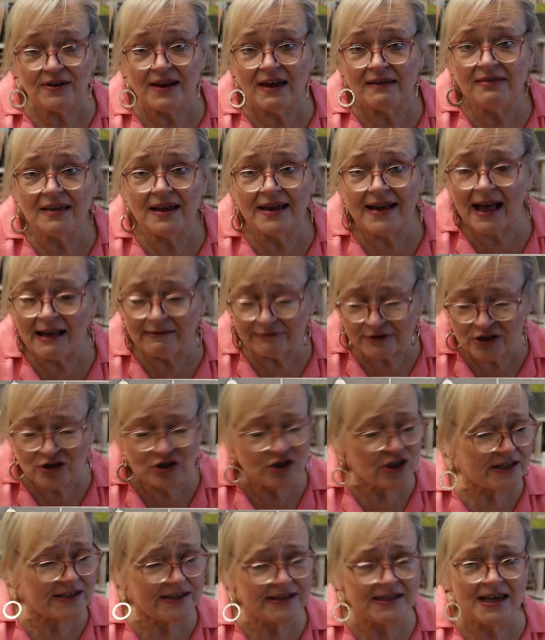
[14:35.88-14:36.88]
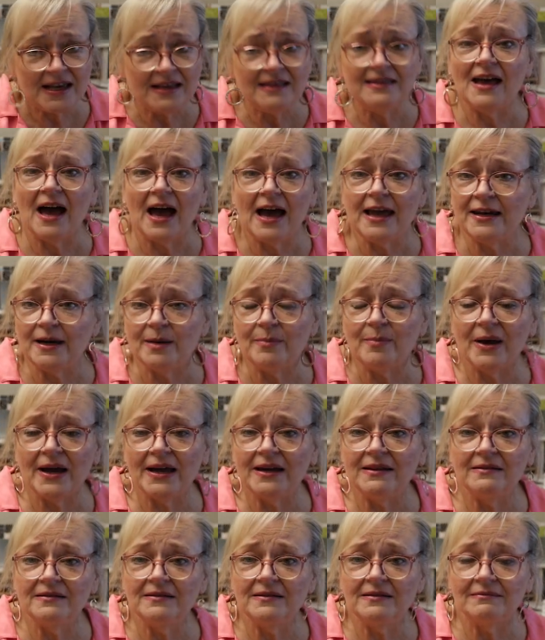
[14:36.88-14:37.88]
nothing else, just eat
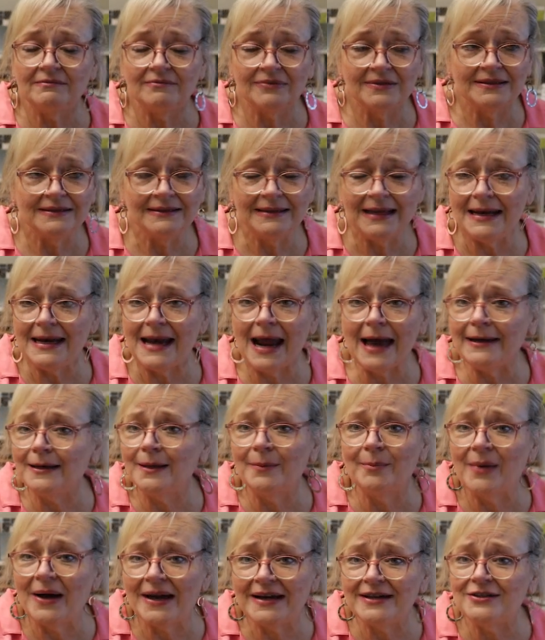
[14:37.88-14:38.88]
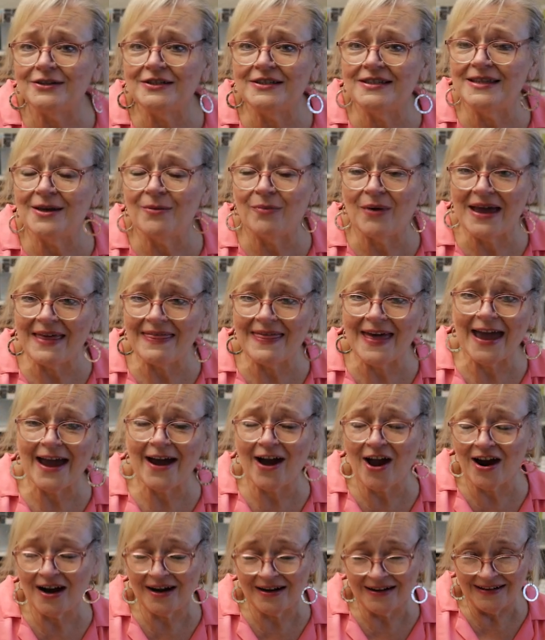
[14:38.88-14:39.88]
the Nutter Butters the way they
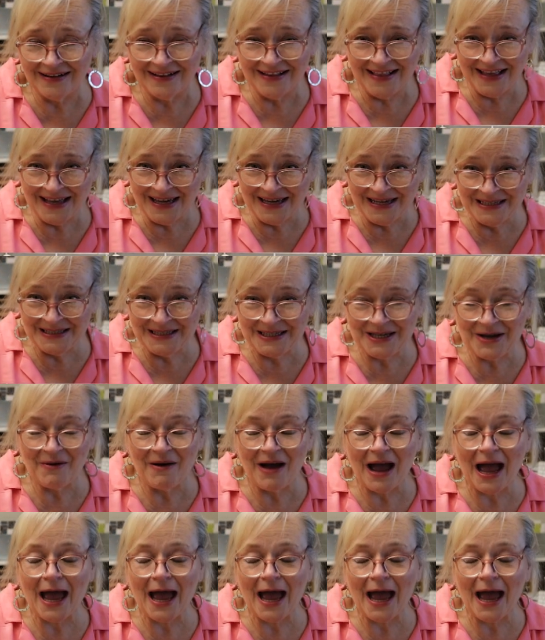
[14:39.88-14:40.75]
are. So